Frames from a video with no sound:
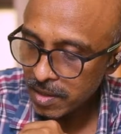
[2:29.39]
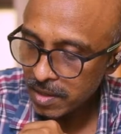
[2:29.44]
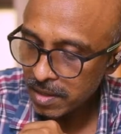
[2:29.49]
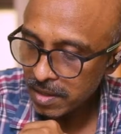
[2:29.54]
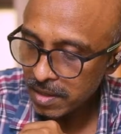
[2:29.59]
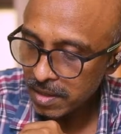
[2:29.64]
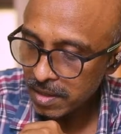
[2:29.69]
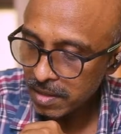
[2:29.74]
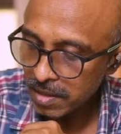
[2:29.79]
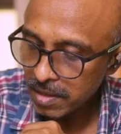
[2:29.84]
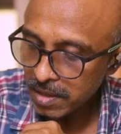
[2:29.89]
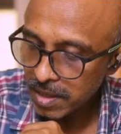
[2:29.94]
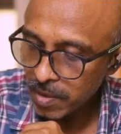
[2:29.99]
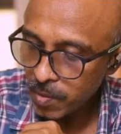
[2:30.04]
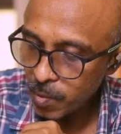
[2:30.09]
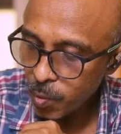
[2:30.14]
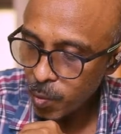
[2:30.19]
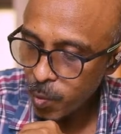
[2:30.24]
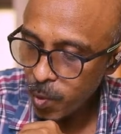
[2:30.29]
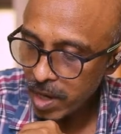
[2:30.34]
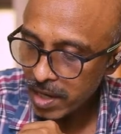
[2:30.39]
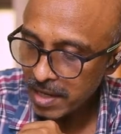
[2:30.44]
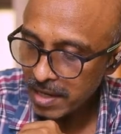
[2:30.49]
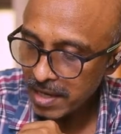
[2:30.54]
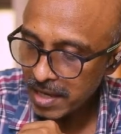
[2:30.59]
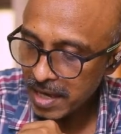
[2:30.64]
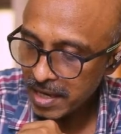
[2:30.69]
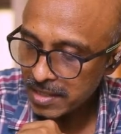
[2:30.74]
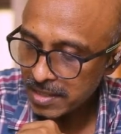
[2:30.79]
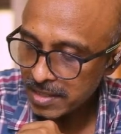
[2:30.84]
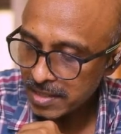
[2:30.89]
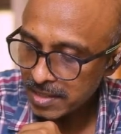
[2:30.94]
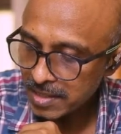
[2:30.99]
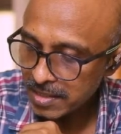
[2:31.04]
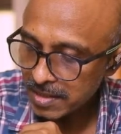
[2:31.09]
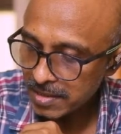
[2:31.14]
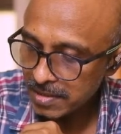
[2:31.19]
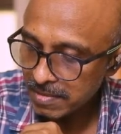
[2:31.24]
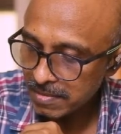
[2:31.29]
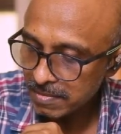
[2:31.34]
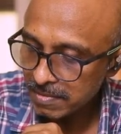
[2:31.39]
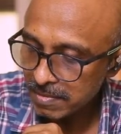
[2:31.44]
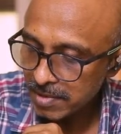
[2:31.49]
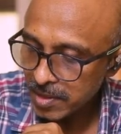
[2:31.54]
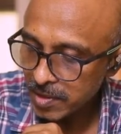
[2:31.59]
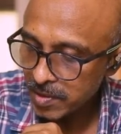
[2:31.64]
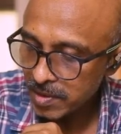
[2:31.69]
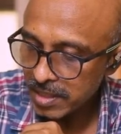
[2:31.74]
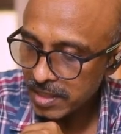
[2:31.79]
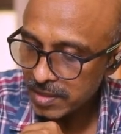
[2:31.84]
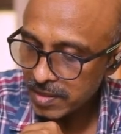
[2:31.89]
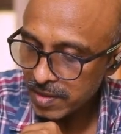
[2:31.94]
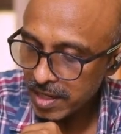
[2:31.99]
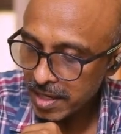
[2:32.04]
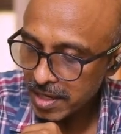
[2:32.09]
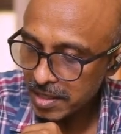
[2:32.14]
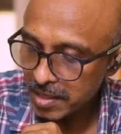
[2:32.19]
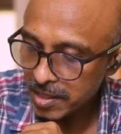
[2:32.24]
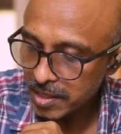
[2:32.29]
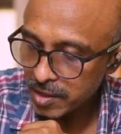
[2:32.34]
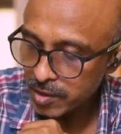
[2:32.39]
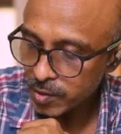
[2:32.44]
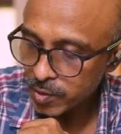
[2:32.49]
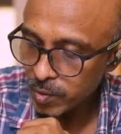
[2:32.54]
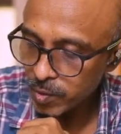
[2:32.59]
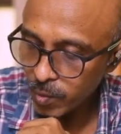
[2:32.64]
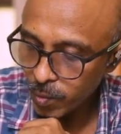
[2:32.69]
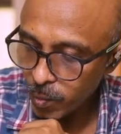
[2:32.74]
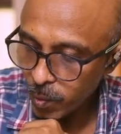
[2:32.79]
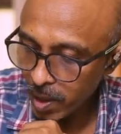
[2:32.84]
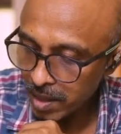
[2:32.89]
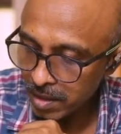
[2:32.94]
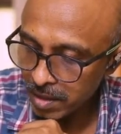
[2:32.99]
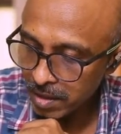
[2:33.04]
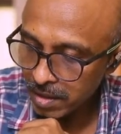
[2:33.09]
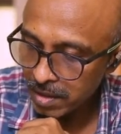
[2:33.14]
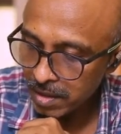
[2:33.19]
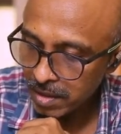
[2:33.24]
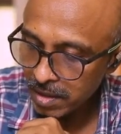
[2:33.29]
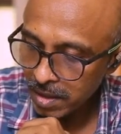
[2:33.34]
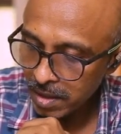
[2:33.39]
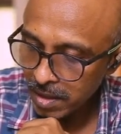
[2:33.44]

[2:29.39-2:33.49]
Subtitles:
that 1 gets, is related to 1,